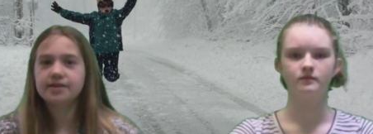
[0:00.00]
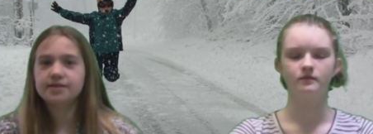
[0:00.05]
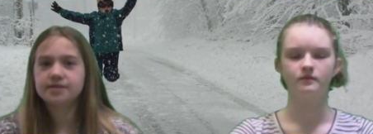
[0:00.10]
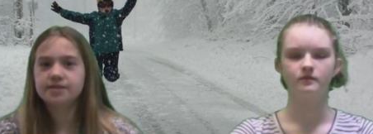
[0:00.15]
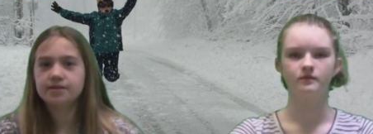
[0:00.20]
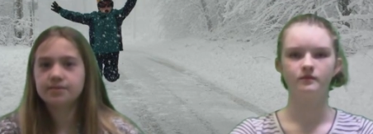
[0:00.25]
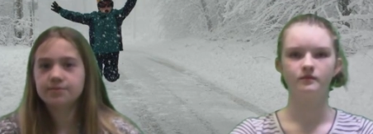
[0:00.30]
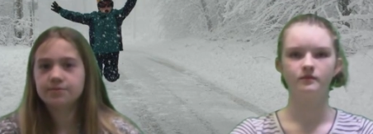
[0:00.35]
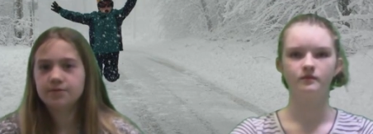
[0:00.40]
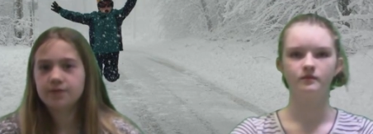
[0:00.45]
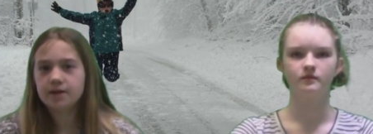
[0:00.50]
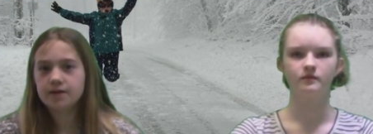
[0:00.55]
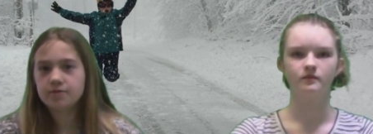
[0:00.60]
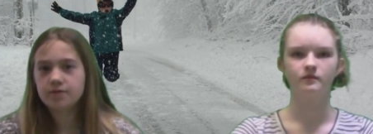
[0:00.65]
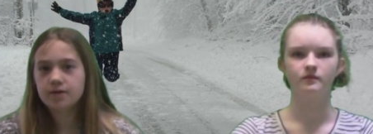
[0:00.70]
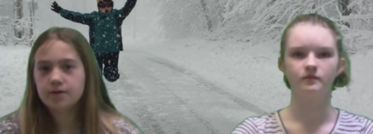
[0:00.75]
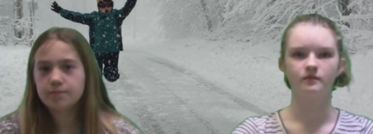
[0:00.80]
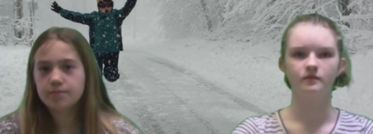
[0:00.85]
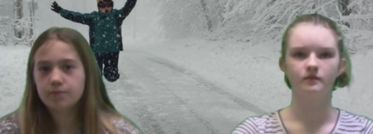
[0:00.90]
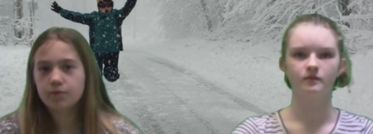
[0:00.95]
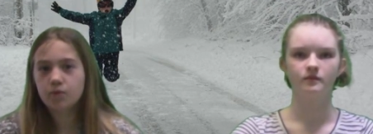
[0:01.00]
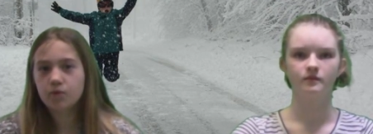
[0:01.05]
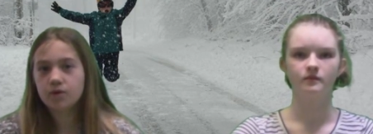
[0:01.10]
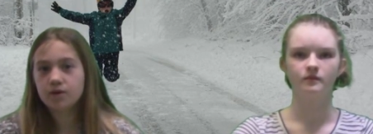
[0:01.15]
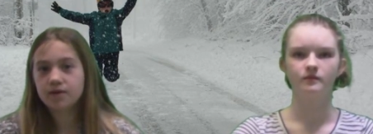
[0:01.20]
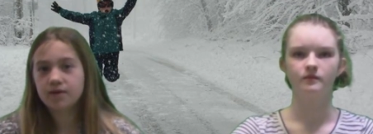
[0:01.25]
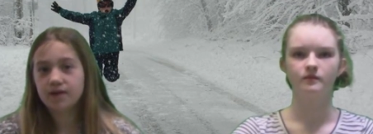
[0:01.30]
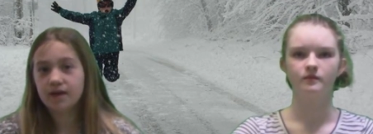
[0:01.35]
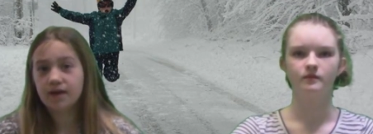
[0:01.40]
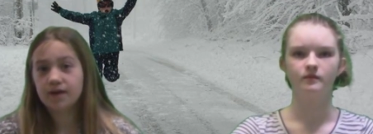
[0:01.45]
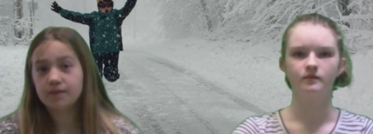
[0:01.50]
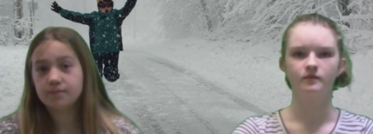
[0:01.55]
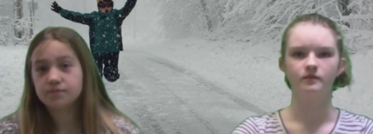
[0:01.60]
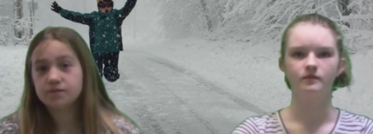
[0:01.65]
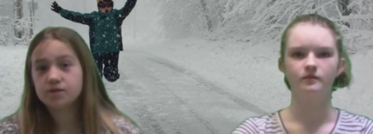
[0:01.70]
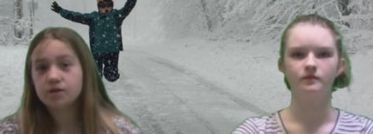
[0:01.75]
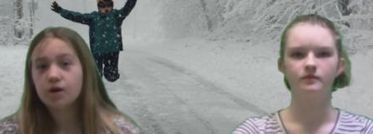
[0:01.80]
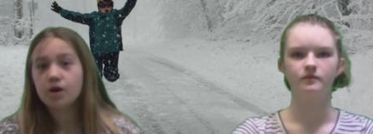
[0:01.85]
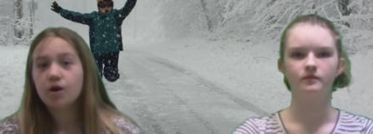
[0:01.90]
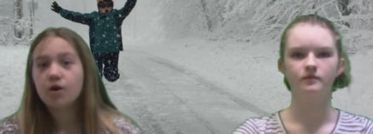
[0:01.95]
Speaker 1: some favorite board games.
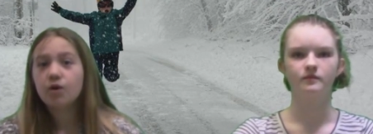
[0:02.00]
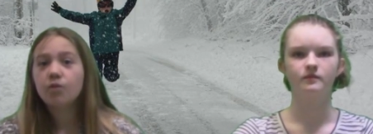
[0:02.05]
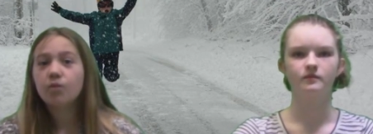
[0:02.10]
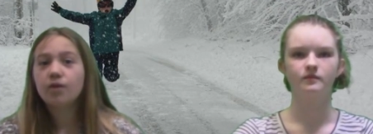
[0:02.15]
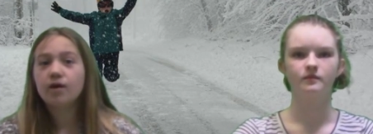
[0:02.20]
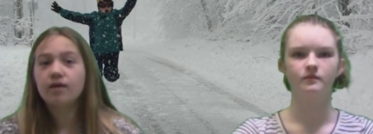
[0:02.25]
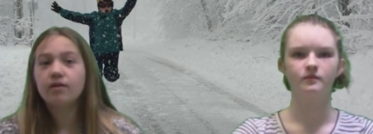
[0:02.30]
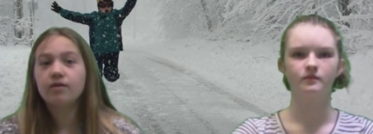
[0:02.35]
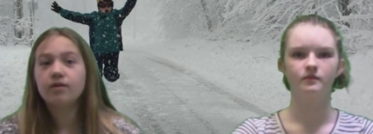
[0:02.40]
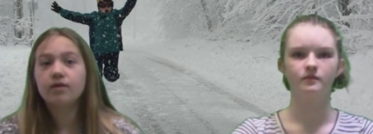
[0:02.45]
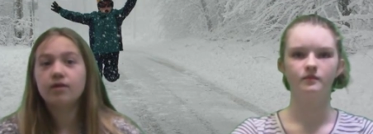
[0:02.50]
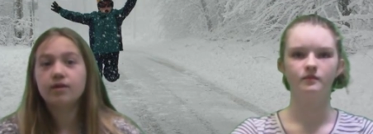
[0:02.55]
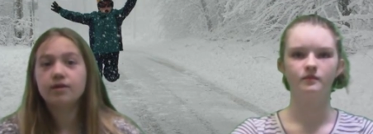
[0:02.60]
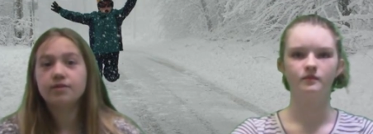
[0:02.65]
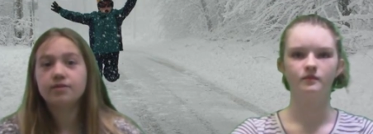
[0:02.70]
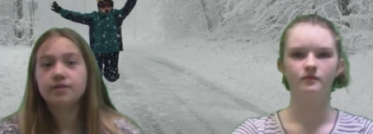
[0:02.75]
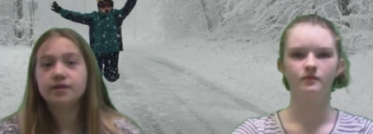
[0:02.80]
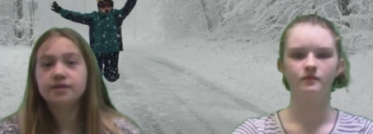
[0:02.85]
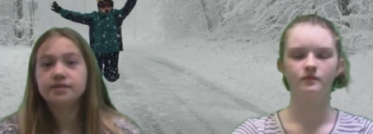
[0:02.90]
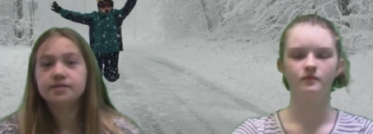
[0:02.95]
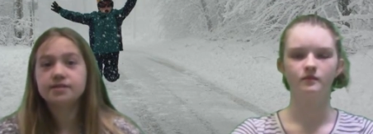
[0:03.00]
Well, on this